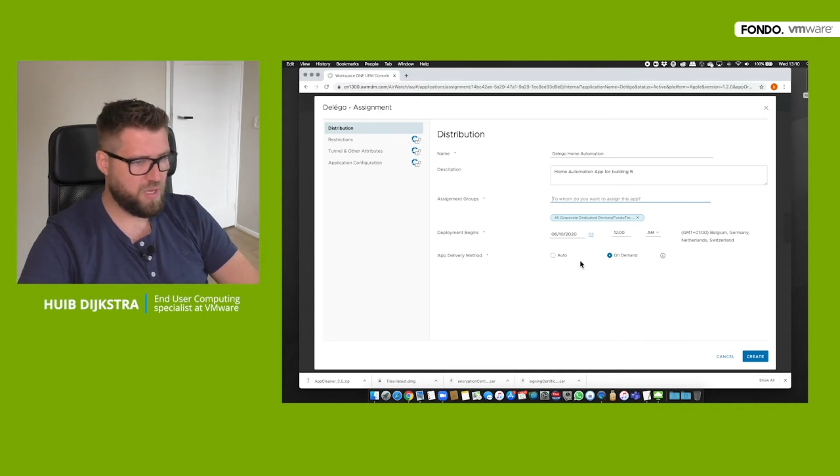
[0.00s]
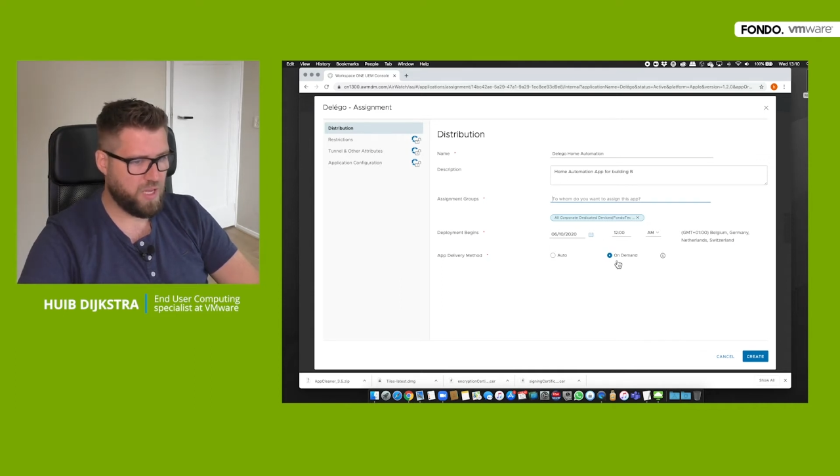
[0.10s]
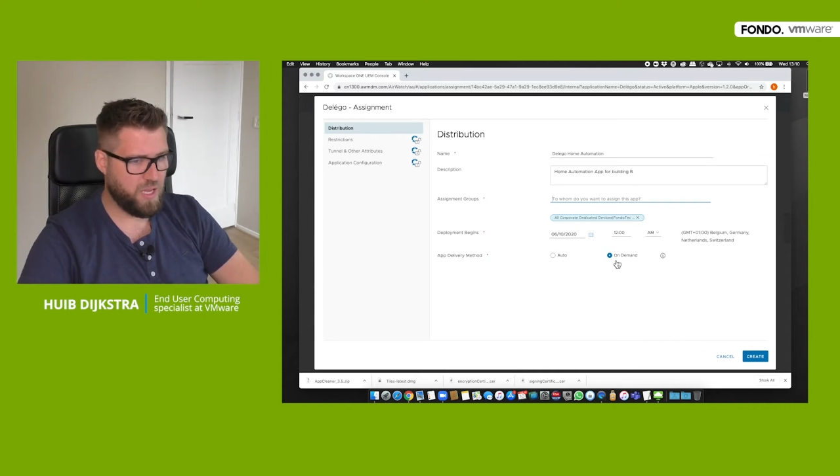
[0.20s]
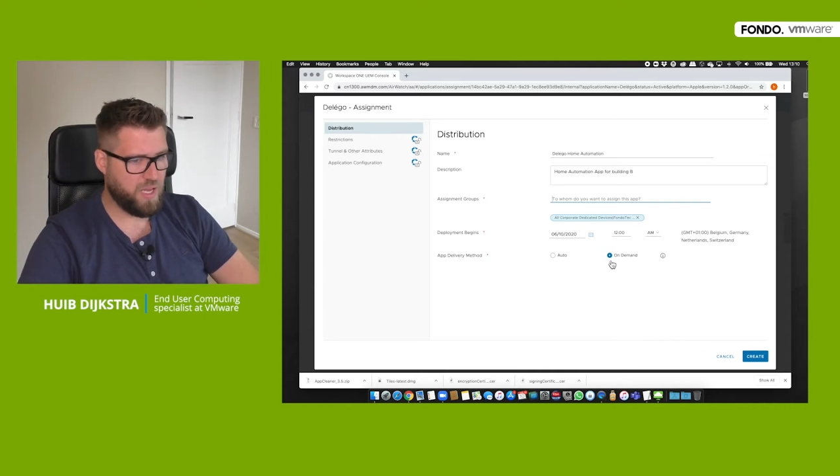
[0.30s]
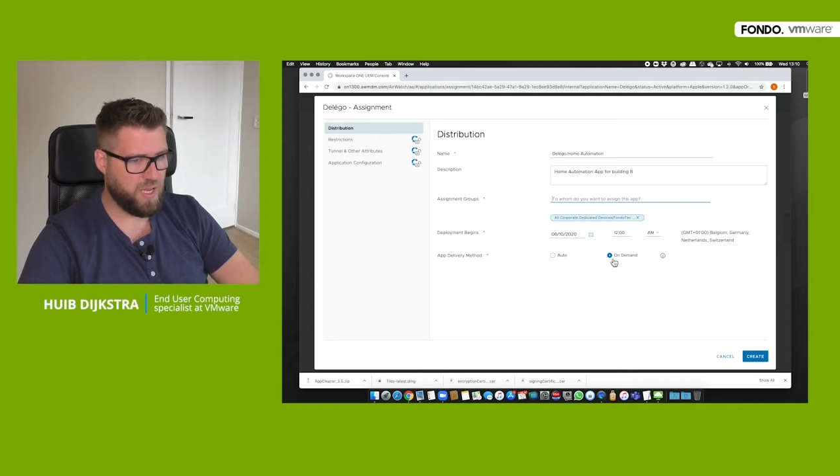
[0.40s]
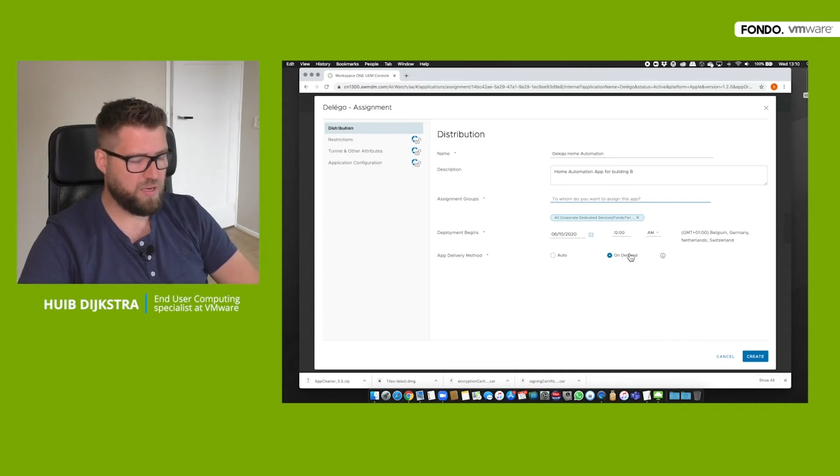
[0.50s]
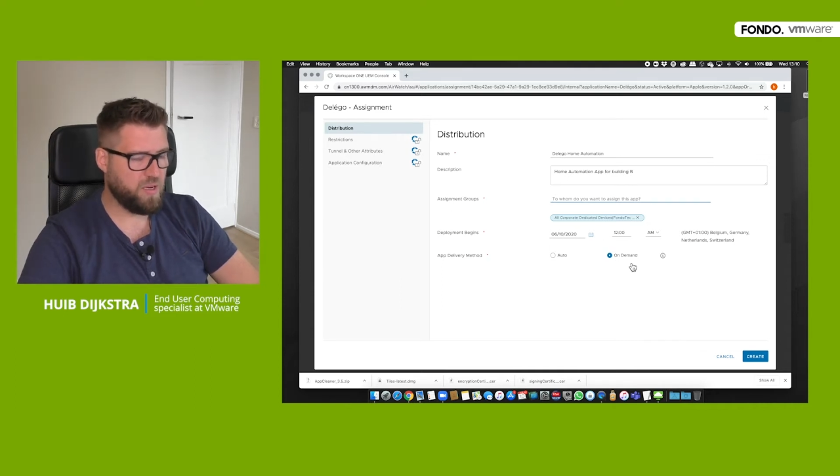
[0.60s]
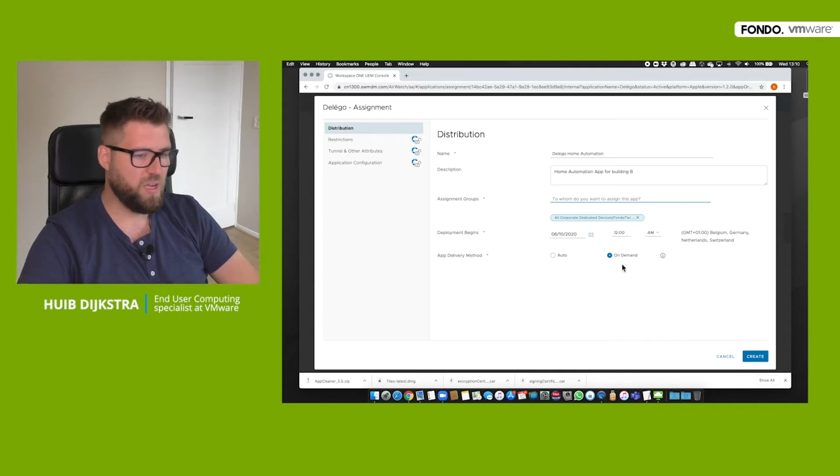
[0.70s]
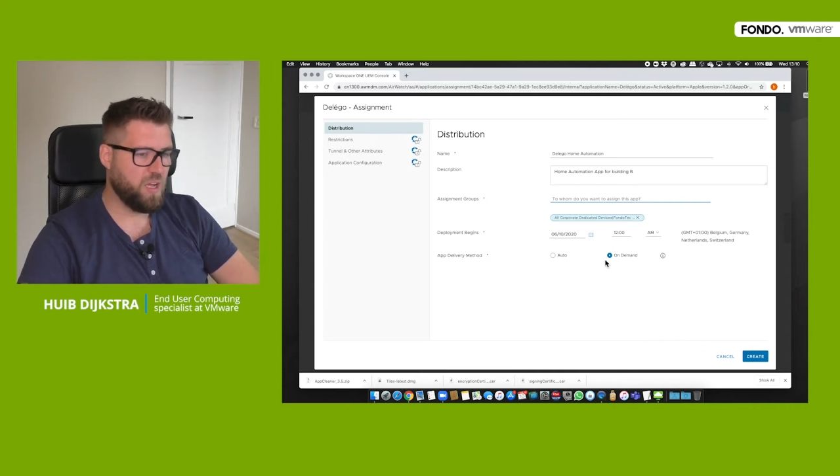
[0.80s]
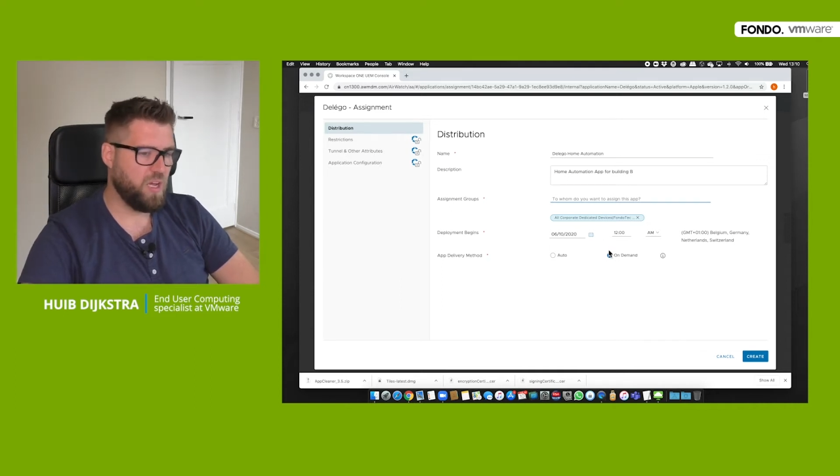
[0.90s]

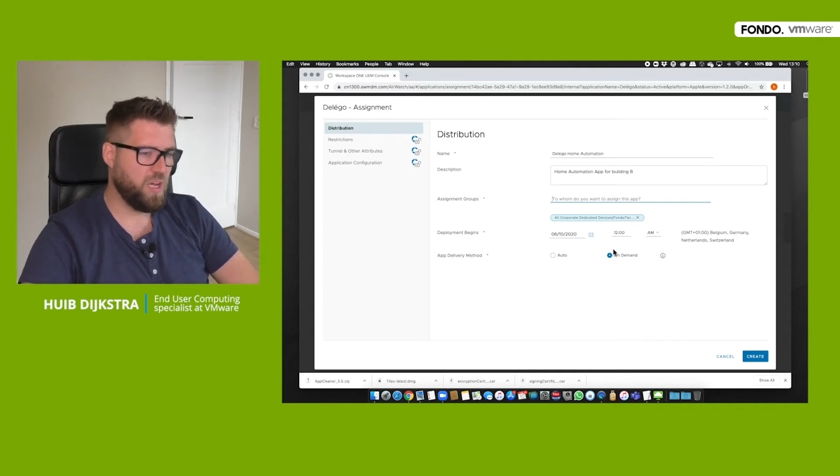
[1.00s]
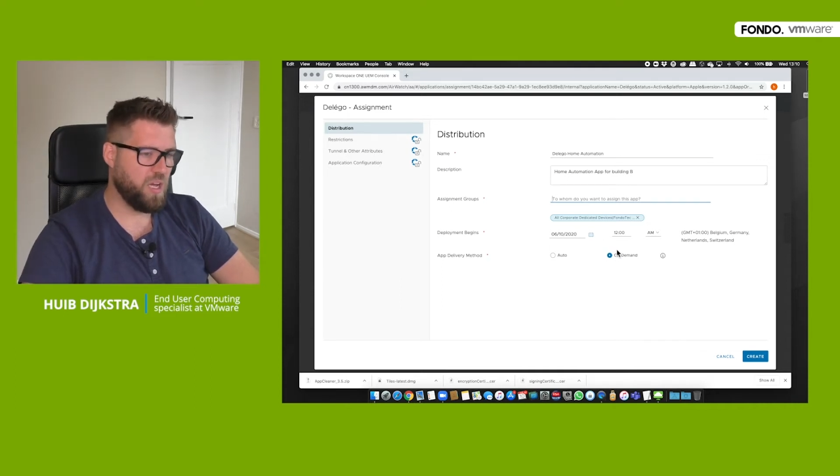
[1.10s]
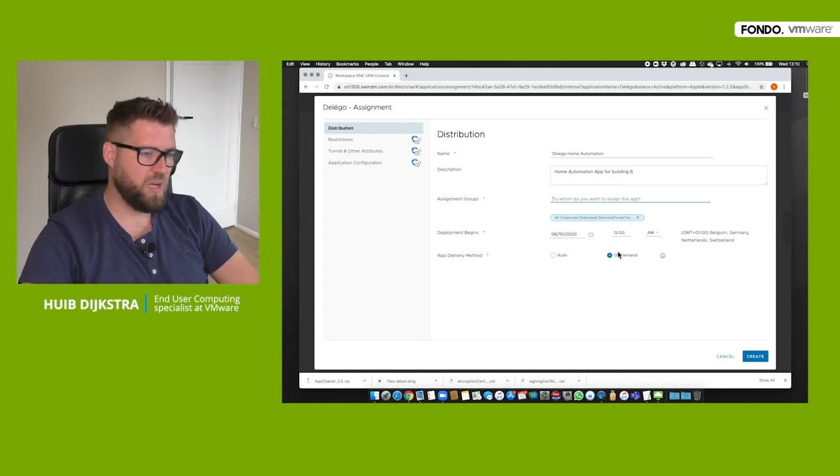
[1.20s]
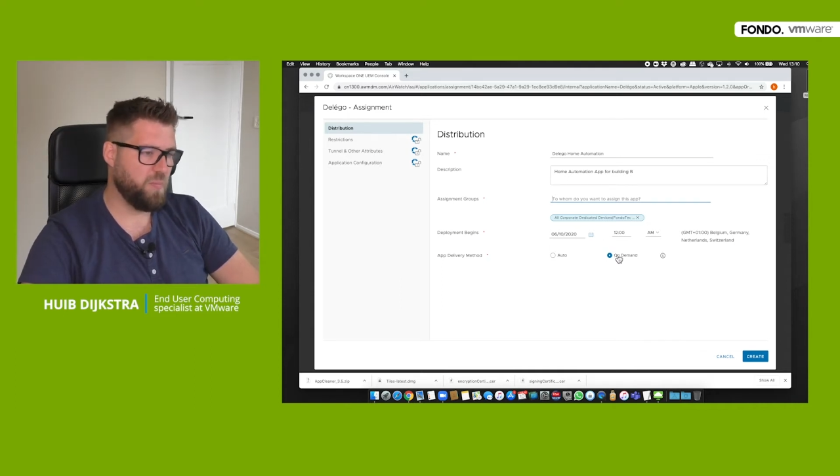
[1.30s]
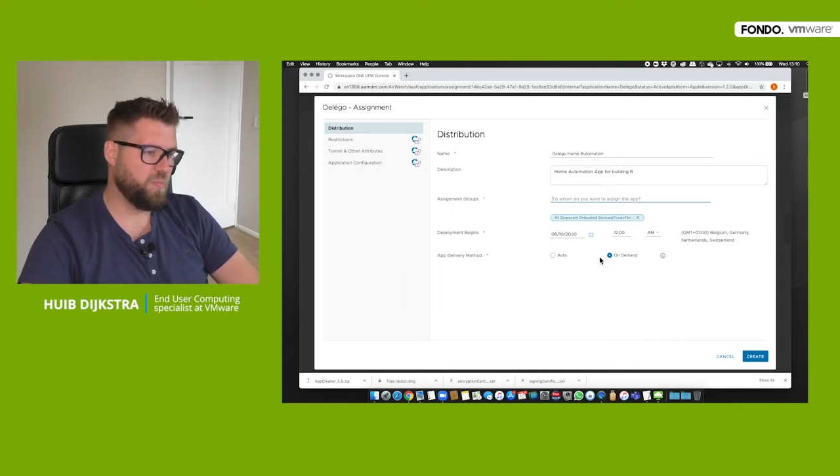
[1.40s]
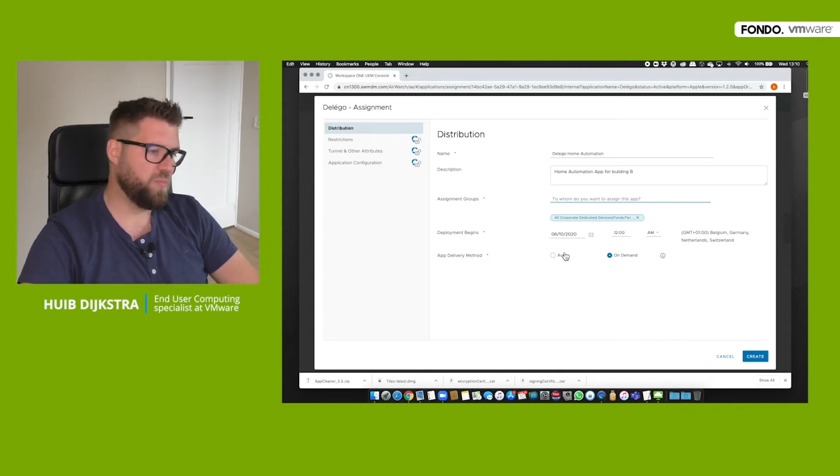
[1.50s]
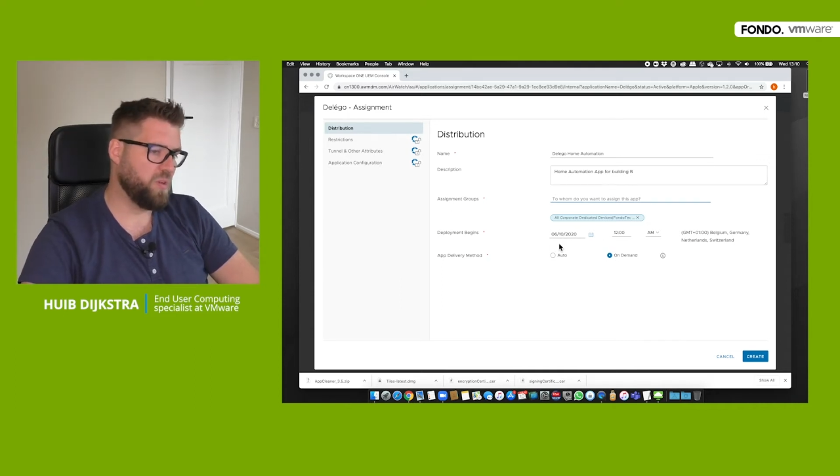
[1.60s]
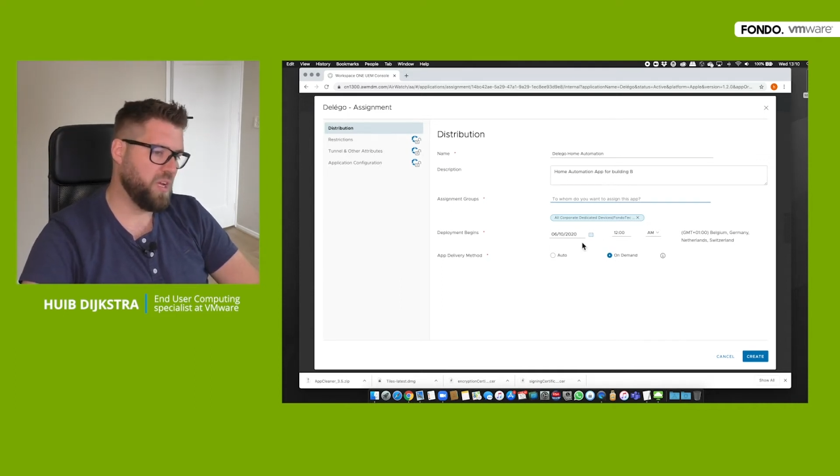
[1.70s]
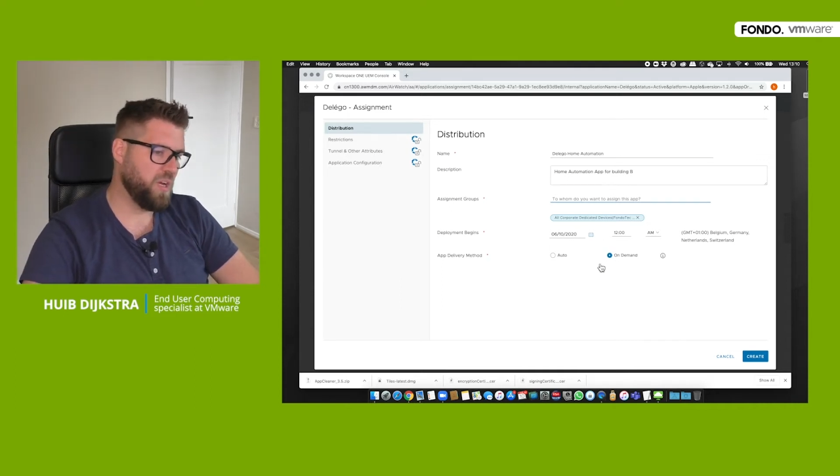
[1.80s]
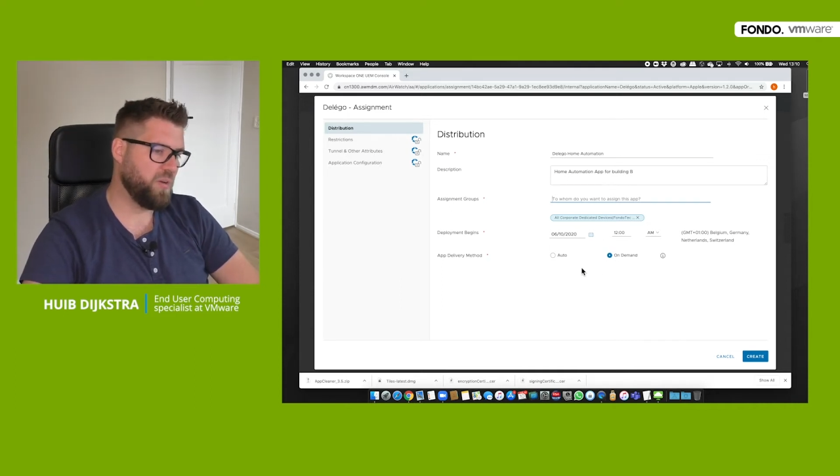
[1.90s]
And
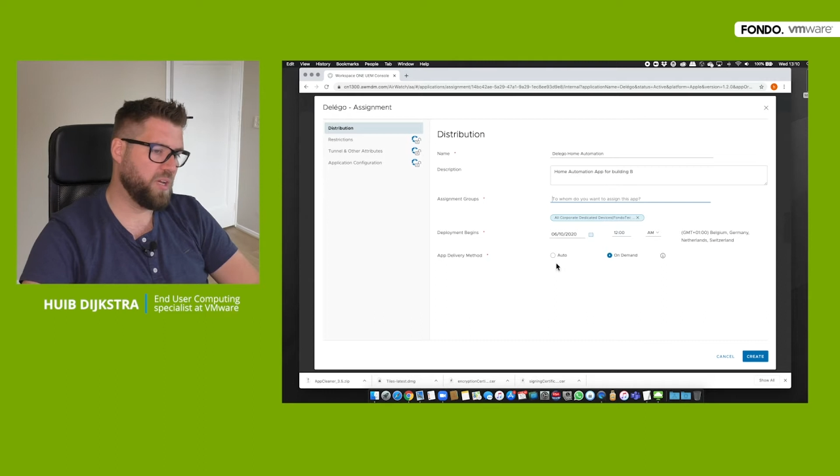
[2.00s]
here